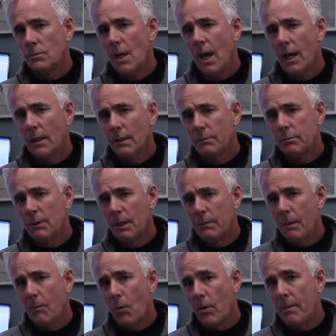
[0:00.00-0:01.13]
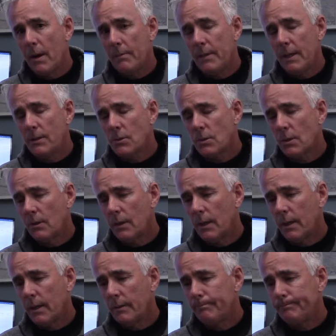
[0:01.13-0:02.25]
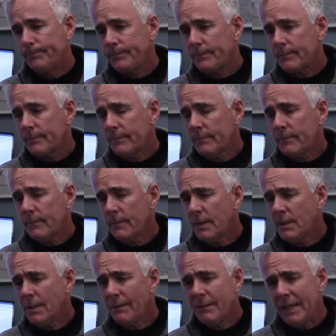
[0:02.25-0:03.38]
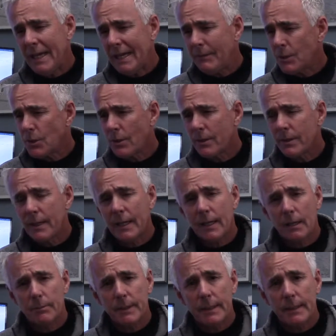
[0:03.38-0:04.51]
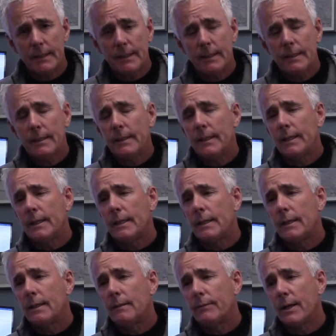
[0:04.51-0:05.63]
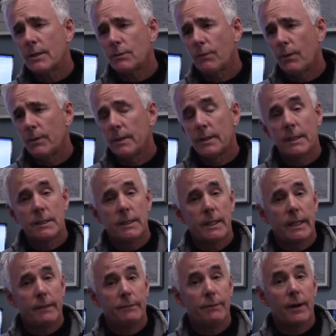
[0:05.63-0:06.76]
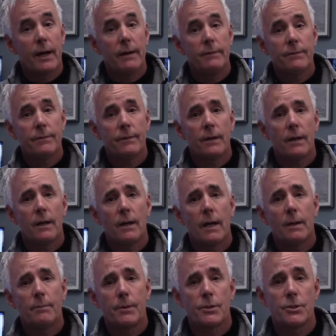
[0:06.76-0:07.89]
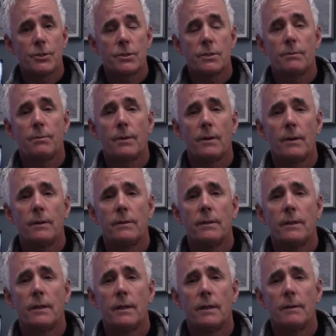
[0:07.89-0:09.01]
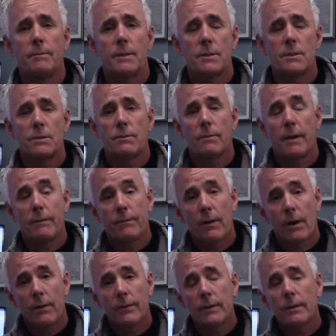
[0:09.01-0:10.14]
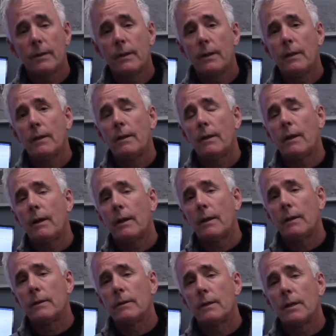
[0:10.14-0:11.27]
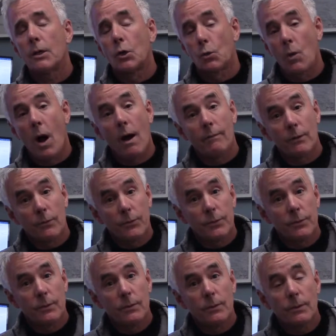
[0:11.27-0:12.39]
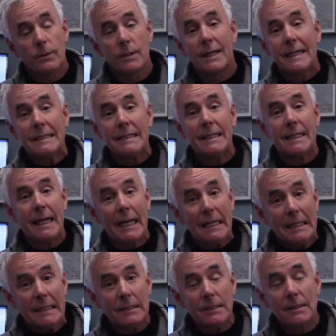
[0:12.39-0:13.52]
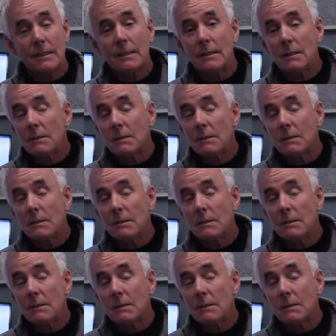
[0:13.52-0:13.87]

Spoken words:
A little bit more about me. So 78, we started that company. Fast forward to 1985, I purchased the business from my father and groveled through the 1980s,